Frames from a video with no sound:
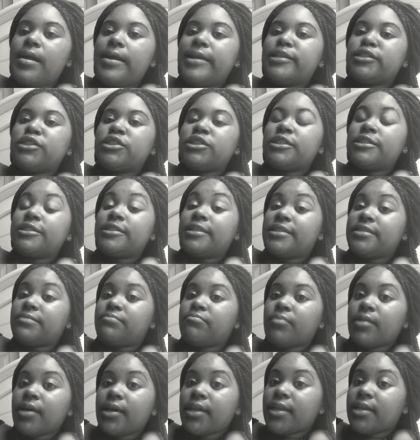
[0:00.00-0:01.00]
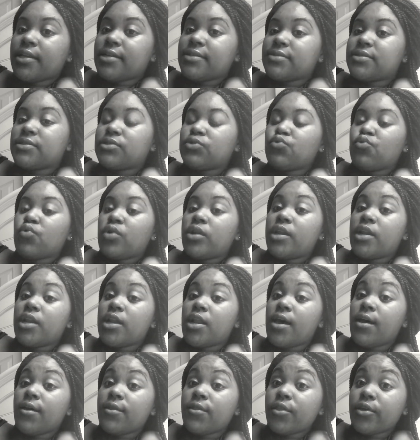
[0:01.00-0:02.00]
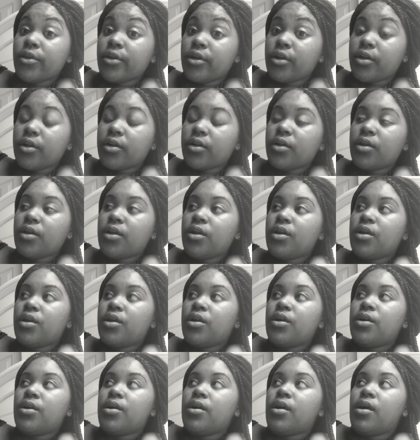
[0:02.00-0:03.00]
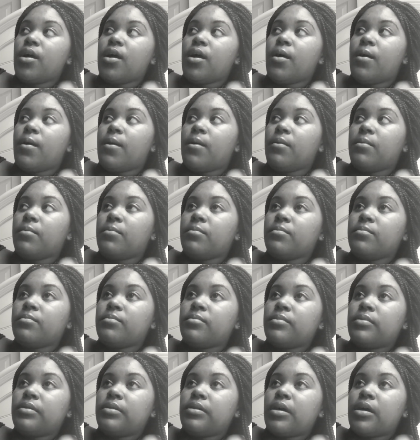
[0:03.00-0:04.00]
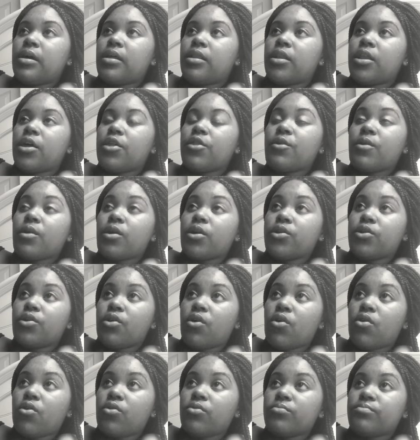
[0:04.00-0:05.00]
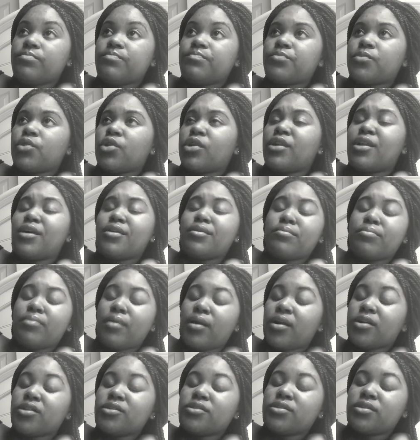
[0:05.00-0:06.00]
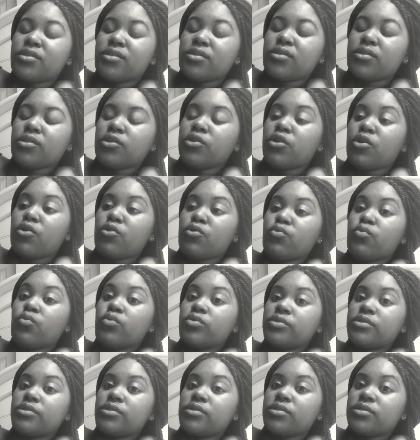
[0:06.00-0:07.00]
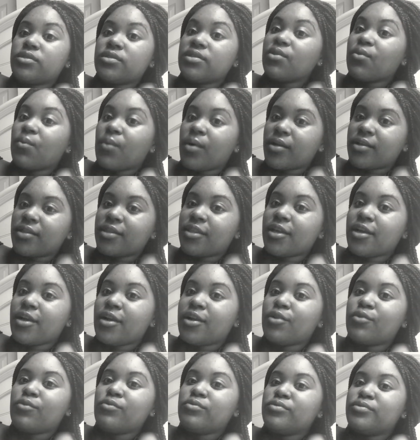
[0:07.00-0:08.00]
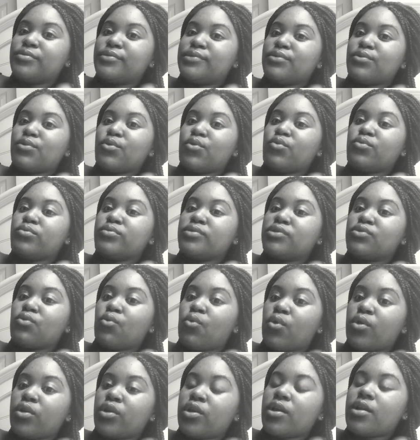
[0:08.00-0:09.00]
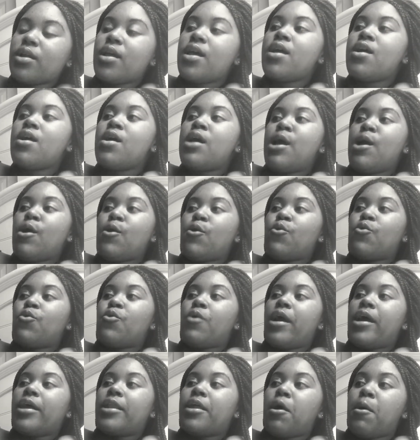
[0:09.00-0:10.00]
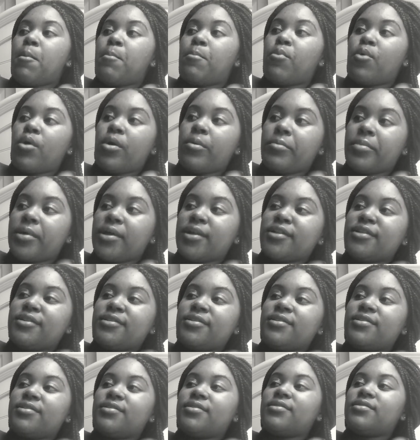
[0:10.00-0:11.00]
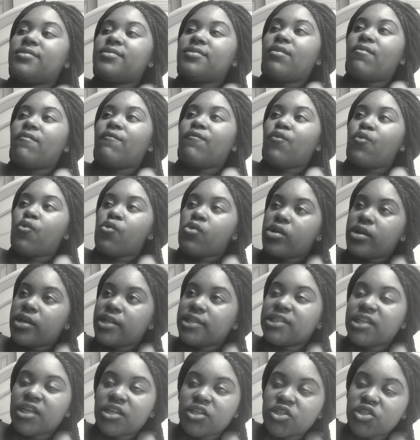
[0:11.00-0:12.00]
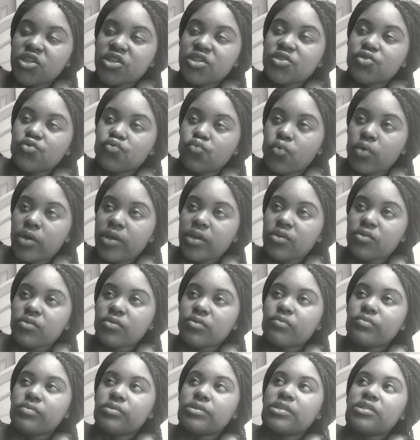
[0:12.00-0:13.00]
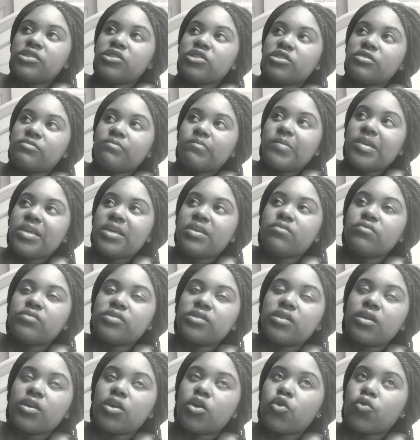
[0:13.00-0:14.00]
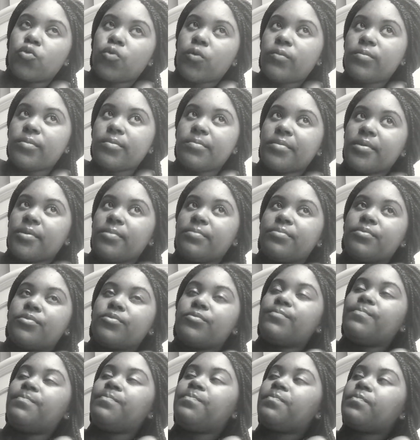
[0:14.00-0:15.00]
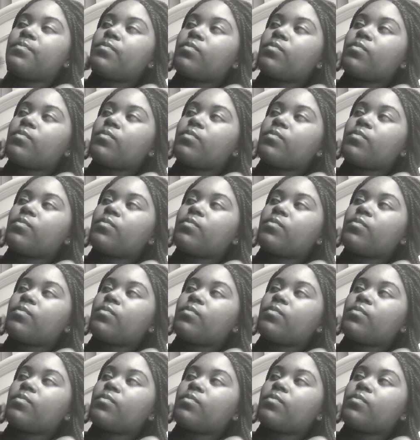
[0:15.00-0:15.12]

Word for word: And she's explaining to another, um, another adult, another person, you know, who wants to work there and who's who was ordered who had an appointment for orientation as well. It wasn't just me, it was a group of people.